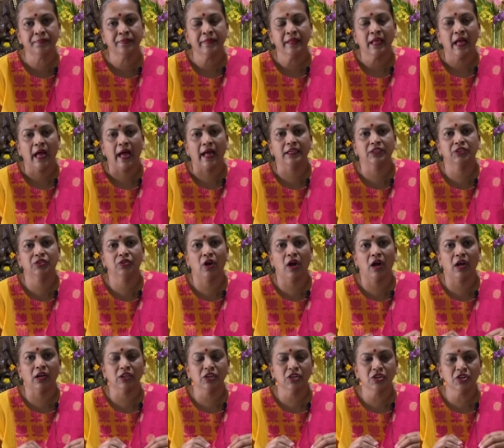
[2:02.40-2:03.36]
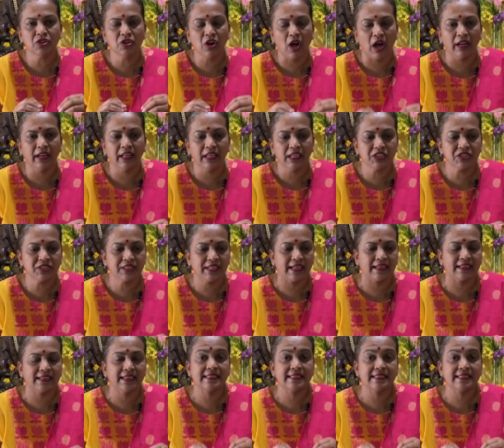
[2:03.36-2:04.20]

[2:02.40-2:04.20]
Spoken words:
and to acknowledge that